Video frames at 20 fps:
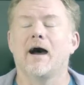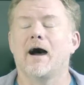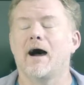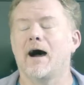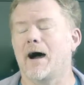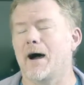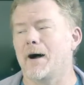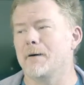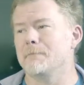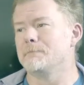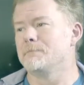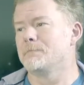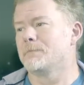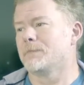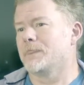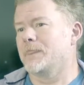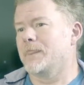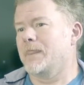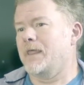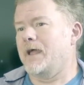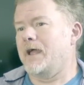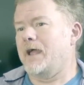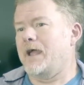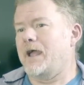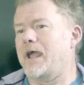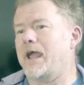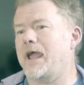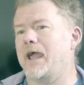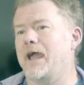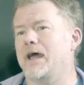But
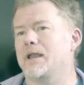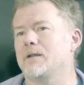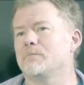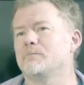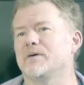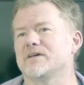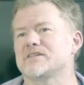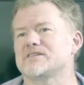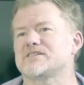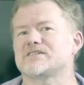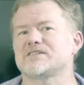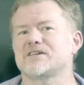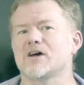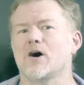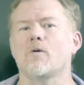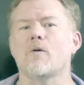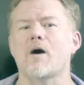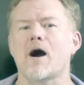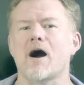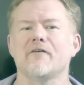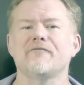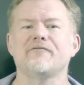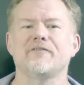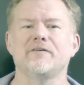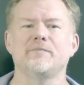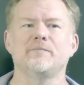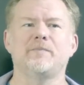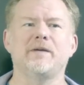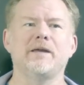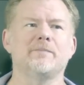so
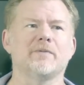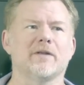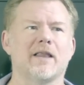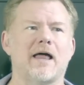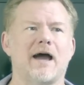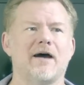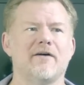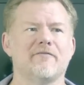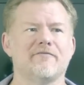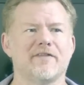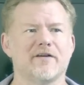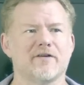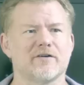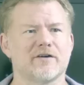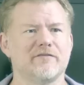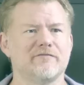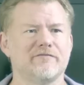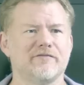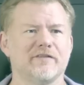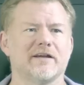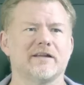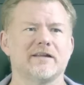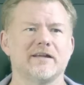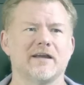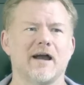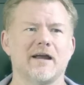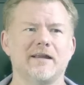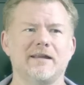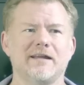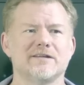often people have their
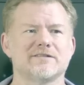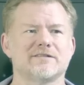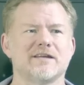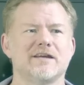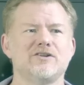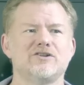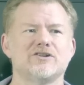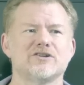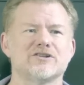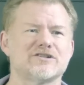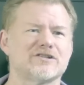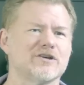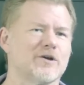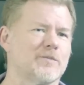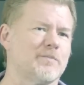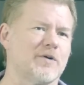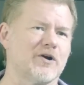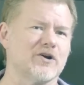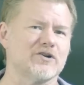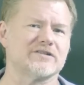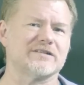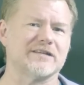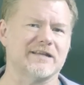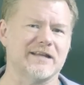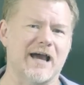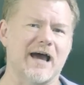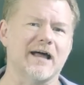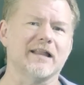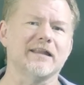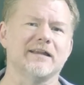conflicting ideas, and just their
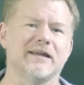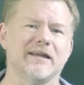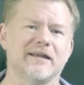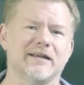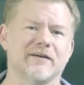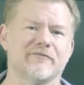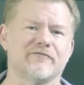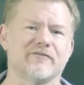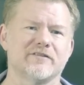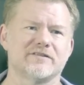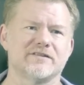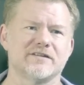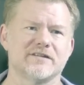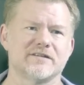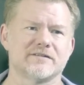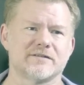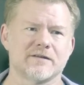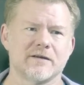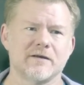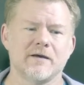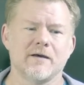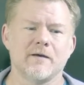personality differences